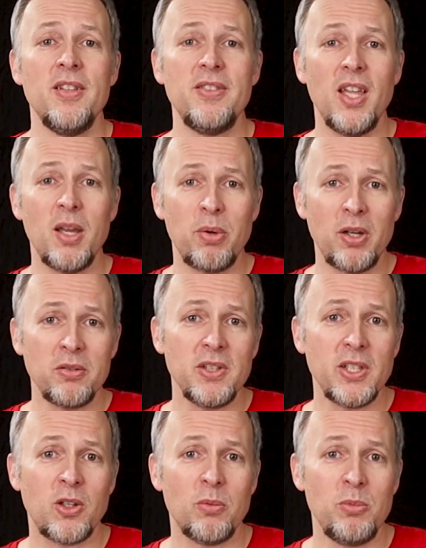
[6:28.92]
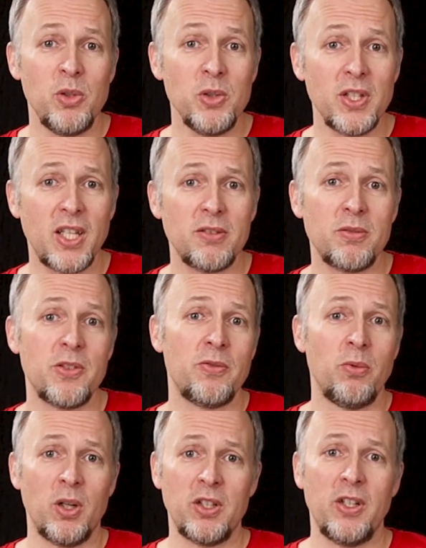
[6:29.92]
They apparently communicate
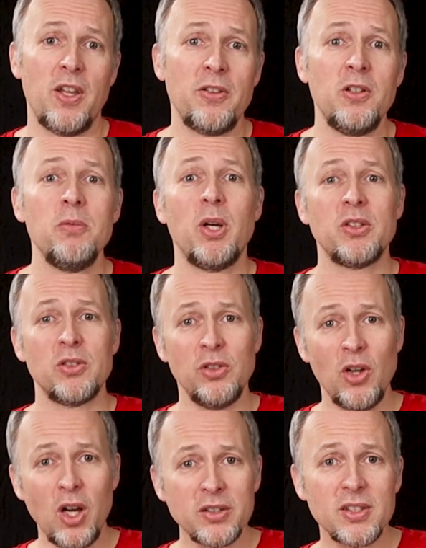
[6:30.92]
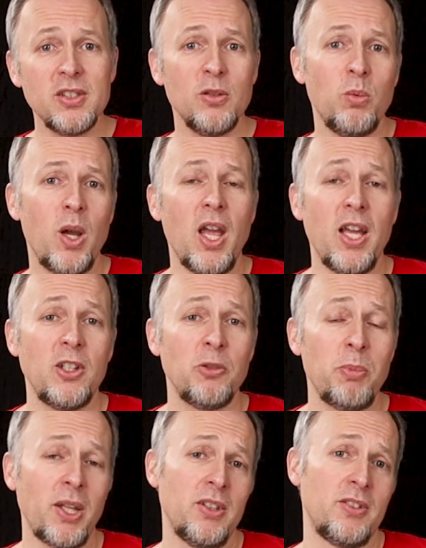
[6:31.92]
with one another, but not in the way I
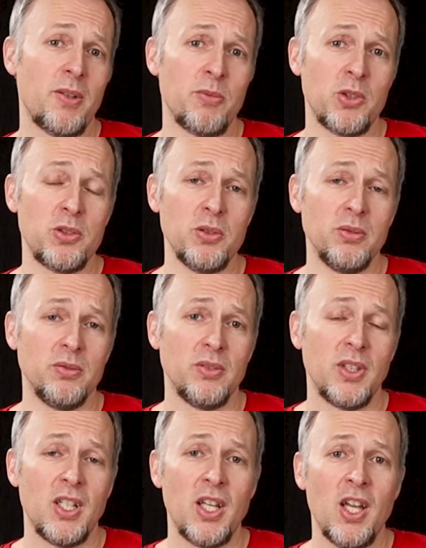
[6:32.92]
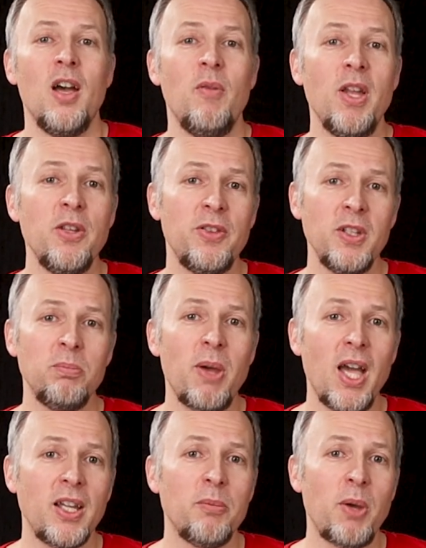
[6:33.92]
expected them to do. When you think
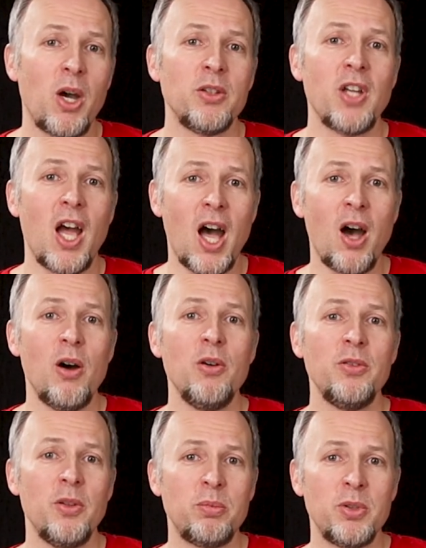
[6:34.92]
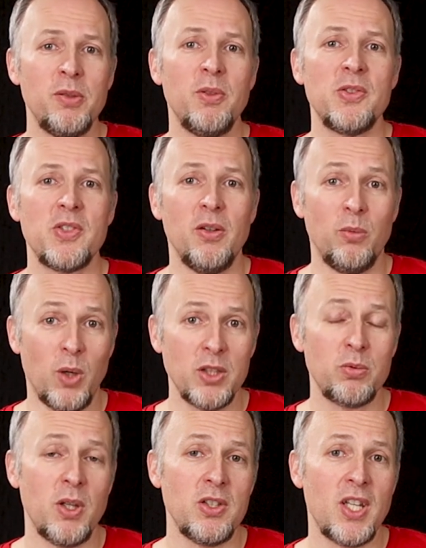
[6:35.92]
back about how the previous
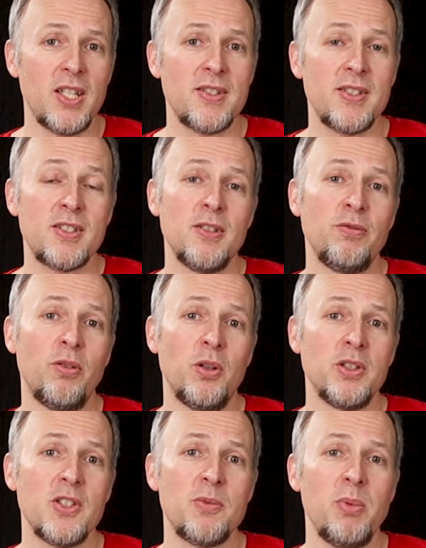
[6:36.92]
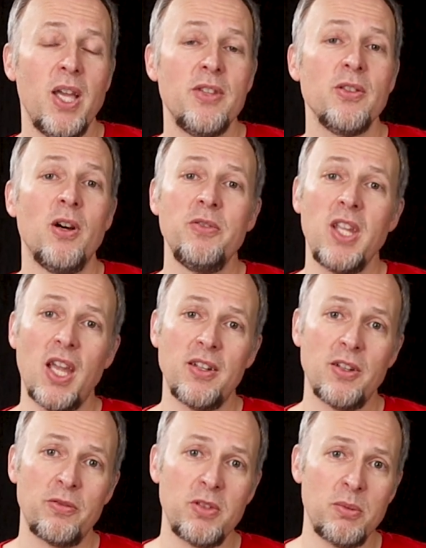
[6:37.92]
one twenty-eight sixty-four displays of the
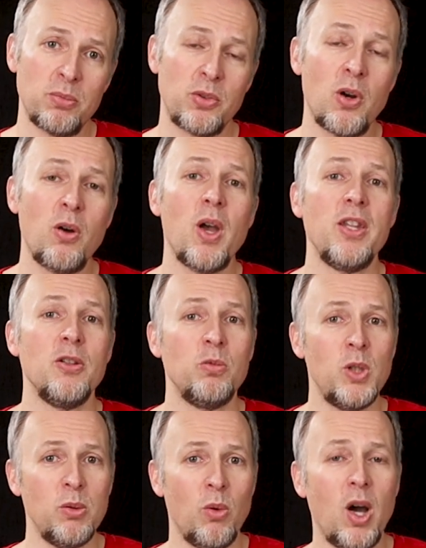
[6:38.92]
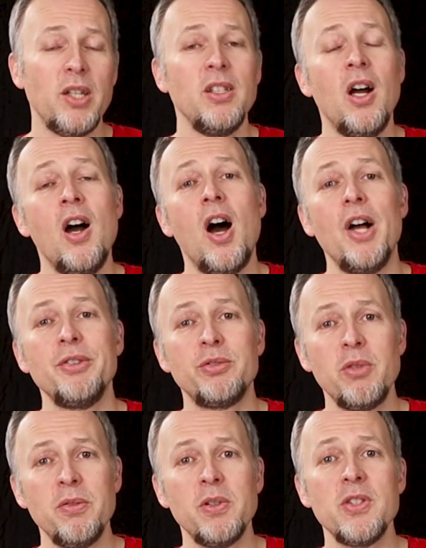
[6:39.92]
Ender three Pro and the V one are
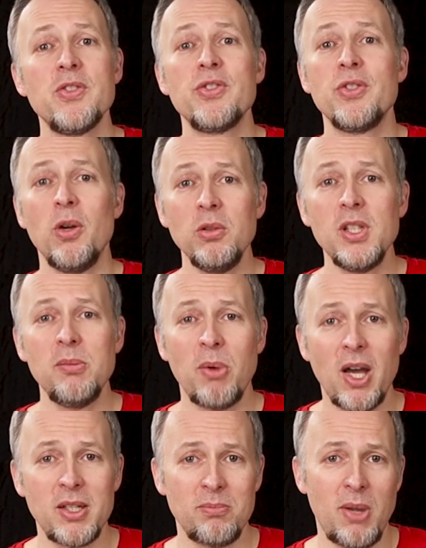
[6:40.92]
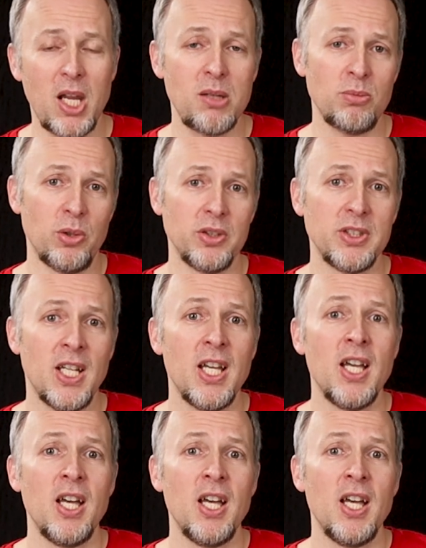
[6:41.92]
driven solely by the mainboard,